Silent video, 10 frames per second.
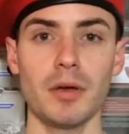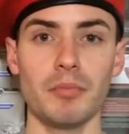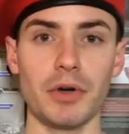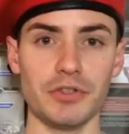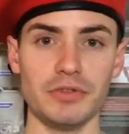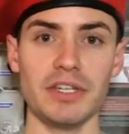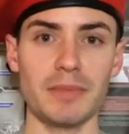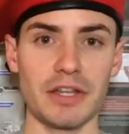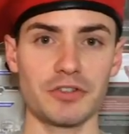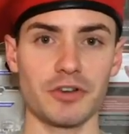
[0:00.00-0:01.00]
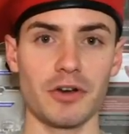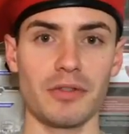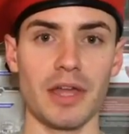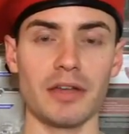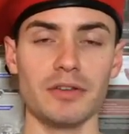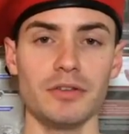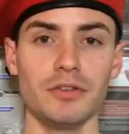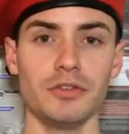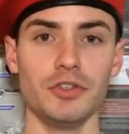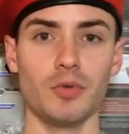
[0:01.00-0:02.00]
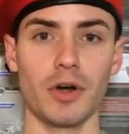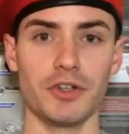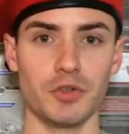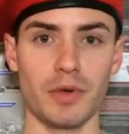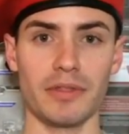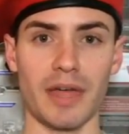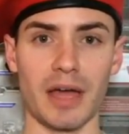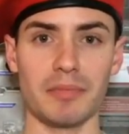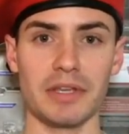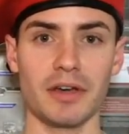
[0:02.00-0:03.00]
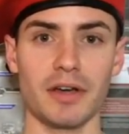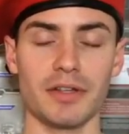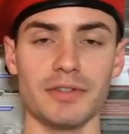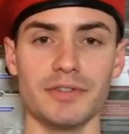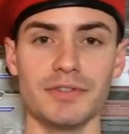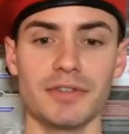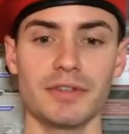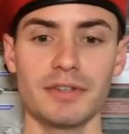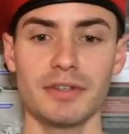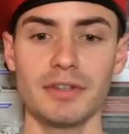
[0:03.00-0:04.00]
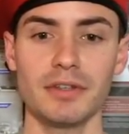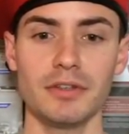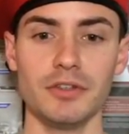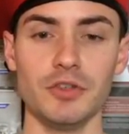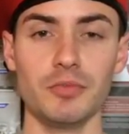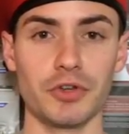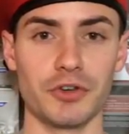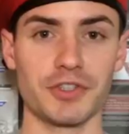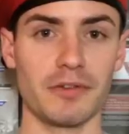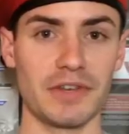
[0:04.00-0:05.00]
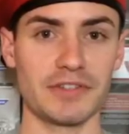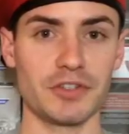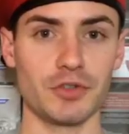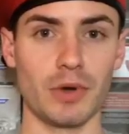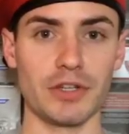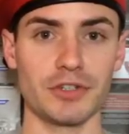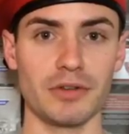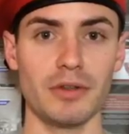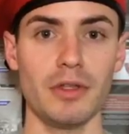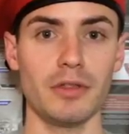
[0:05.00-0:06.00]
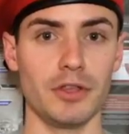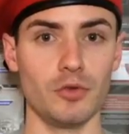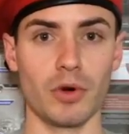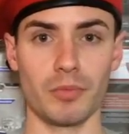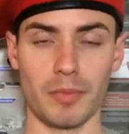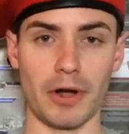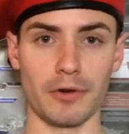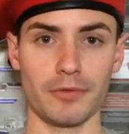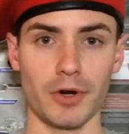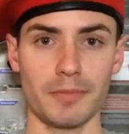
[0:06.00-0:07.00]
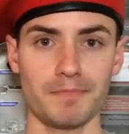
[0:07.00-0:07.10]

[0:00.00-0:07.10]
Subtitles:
But you need to make sure that you aren't doing that because you put yourself in a situation that you weren't prepared for.